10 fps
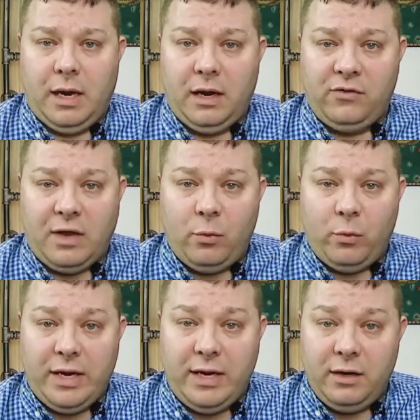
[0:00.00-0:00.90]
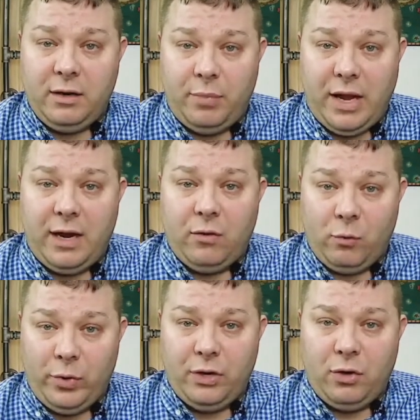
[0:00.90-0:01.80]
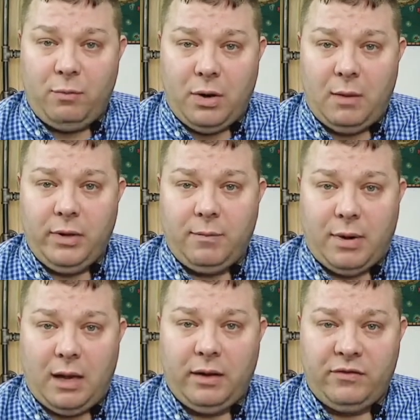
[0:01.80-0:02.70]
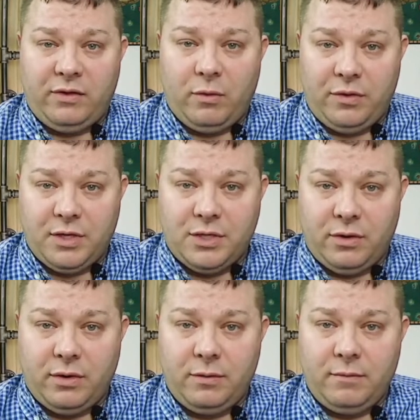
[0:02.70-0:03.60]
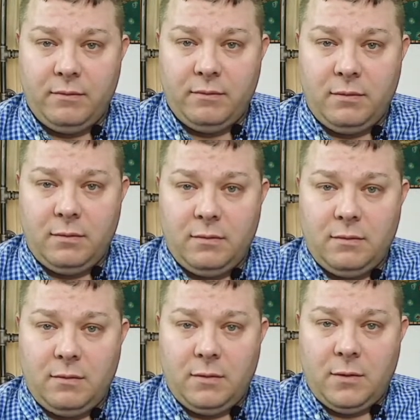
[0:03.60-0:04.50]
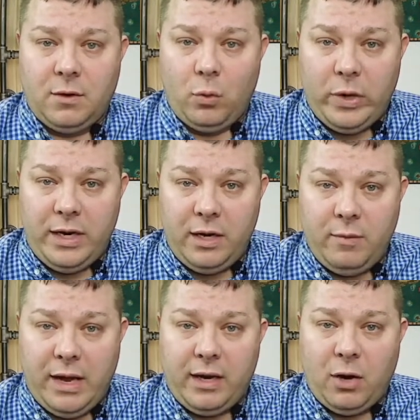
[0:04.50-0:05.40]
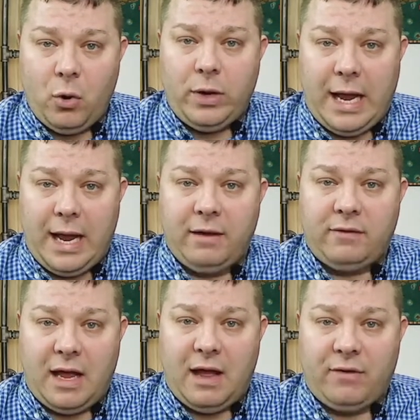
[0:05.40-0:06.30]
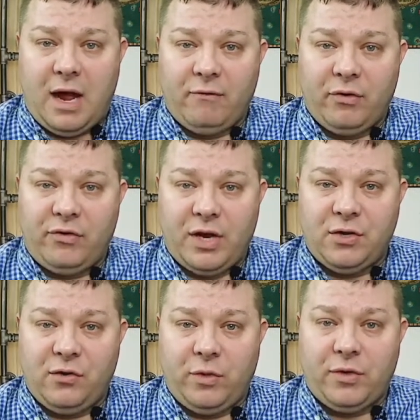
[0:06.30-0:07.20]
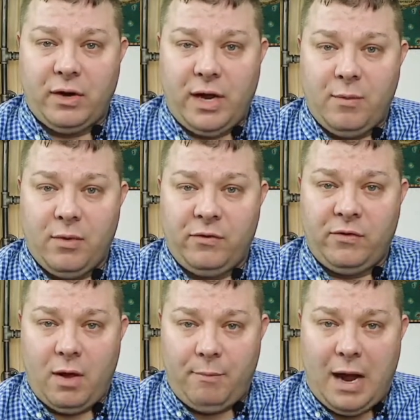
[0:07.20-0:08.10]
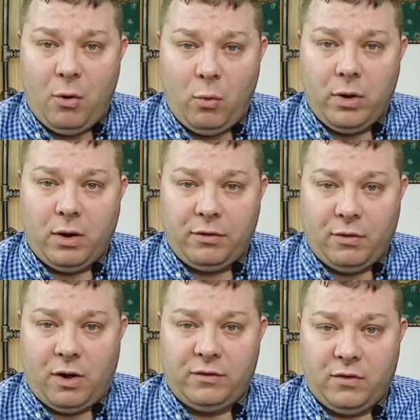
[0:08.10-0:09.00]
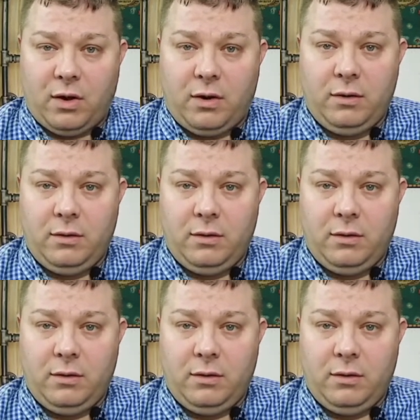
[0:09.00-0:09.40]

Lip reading: Instead, we need to debate real public policy with each other. We need to make it okay to have conversations with our neighbors about what our thoughts are.